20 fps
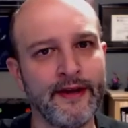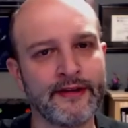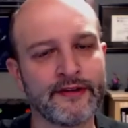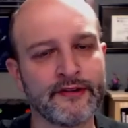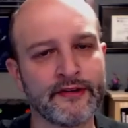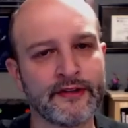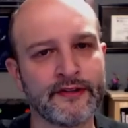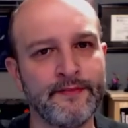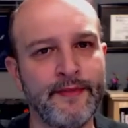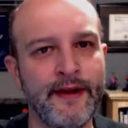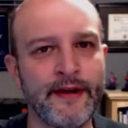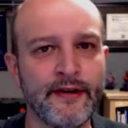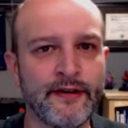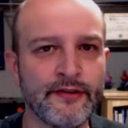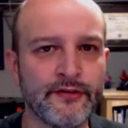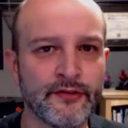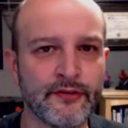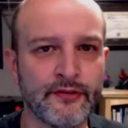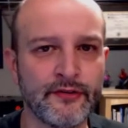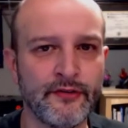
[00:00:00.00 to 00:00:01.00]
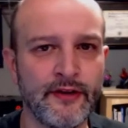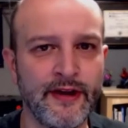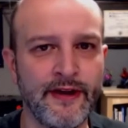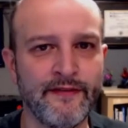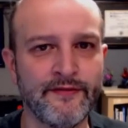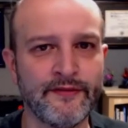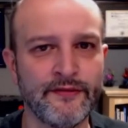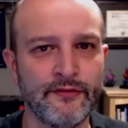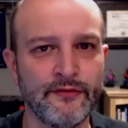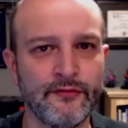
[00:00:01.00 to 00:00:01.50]
looks better, so you
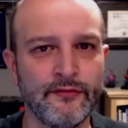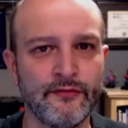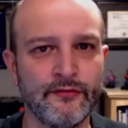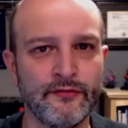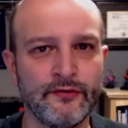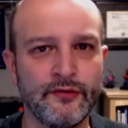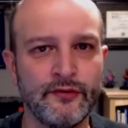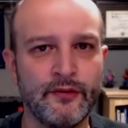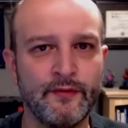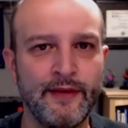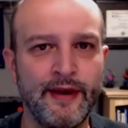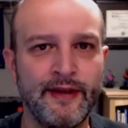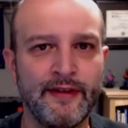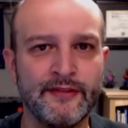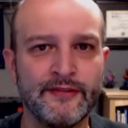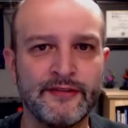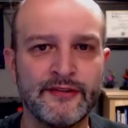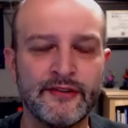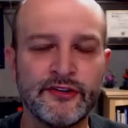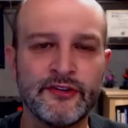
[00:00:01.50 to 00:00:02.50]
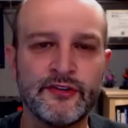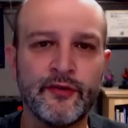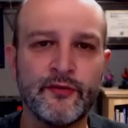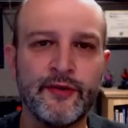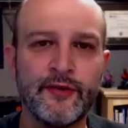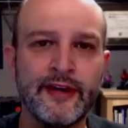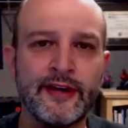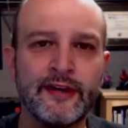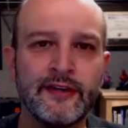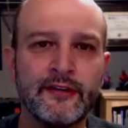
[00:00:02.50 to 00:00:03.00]
have to do your balance. Just the
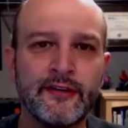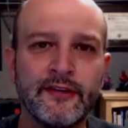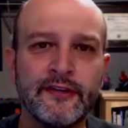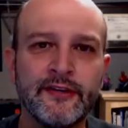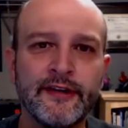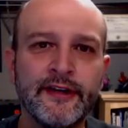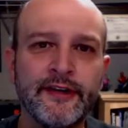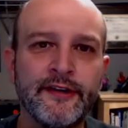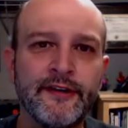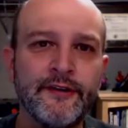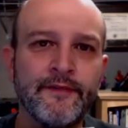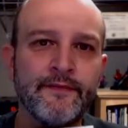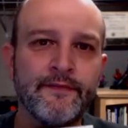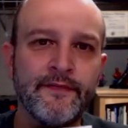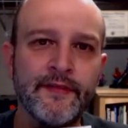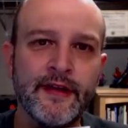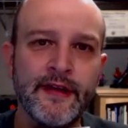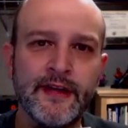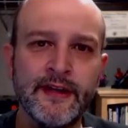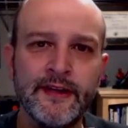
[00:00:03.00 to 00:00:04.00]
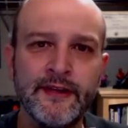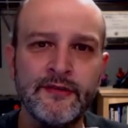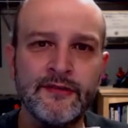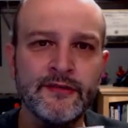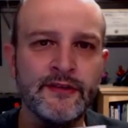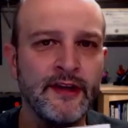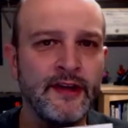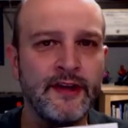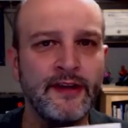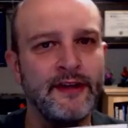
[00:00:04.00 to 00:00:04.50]
regular cleaner that I
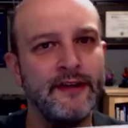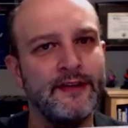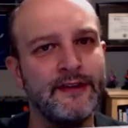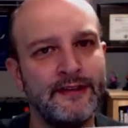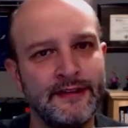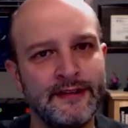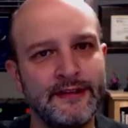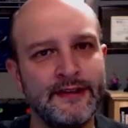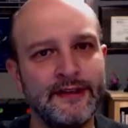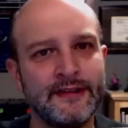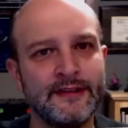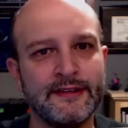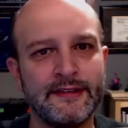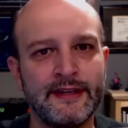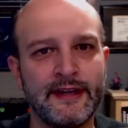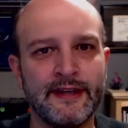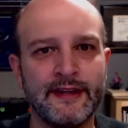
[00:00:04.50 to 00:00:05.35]
use didn't take the